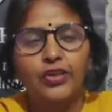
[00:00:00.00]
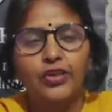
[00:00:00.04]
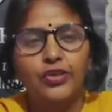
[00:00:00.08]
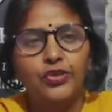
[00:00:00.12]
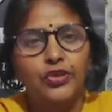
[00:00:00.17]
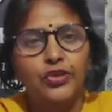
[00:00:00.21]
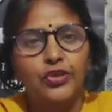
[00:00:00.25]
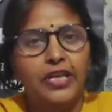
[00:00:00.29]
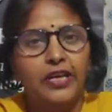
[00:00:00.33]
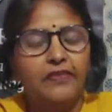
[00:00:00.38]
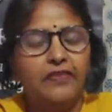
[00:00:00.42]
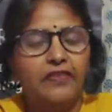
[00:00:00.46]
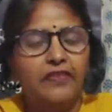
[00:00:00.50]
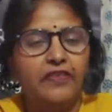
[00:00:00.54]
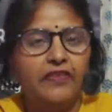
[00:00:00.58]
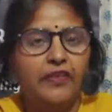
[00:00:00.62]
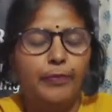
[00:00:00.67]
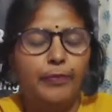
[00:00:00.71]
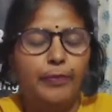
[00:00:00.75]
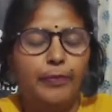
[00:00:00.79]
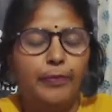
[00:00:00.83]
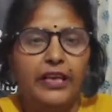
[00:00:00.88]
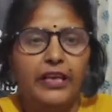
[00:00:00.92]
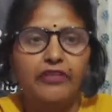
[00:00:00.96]
Today we will
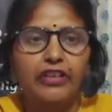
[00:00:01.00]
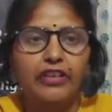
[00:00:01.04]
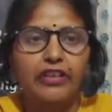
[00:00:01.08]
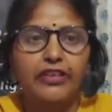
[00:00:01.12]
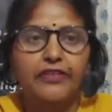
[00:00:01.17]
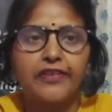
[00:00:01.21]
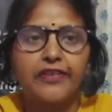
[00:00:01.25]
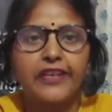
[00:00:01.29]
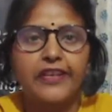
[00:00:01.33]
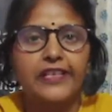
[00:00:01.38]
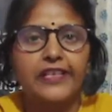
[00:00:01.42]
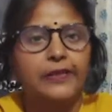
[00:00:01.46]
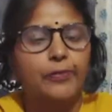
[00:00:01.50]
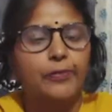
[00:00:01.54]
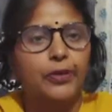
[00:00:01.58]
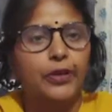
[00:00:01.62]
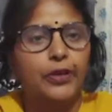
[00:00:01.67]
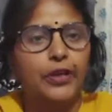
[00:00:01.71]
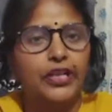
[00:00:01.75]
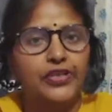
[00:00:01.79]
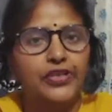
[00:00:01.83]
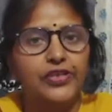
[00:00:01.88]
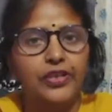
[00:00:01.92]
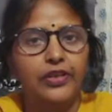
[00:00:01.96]
begin with
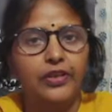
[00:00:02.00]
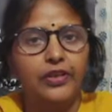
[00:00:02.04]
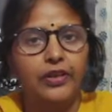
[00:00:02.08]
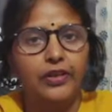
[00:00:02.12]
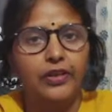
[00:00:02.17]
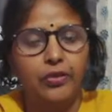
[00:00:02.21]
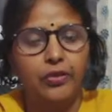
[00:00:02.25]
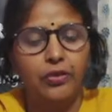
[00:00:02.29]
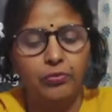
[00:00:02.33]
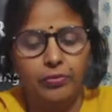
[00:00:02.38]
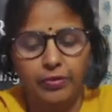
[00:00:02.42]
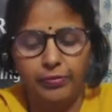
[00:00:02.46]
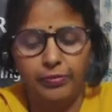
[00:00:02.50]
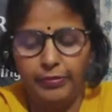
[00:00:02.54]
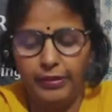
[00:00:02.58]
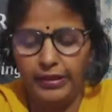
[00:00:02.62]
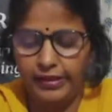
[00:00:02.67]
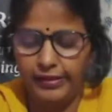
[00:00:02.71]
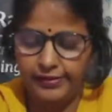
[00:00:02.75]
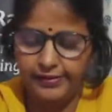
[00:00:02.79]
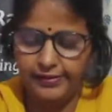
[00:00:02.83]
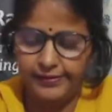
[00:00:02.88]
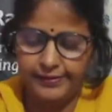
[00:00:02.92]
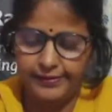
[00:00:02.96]
transportation in human
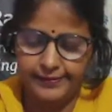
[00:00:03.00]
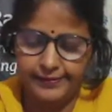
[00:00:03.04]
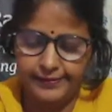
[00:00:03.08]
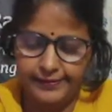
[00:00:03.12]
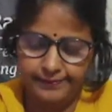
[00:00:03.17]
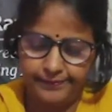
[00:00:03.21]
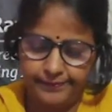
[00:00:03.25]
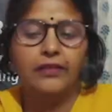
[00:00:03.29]
beings.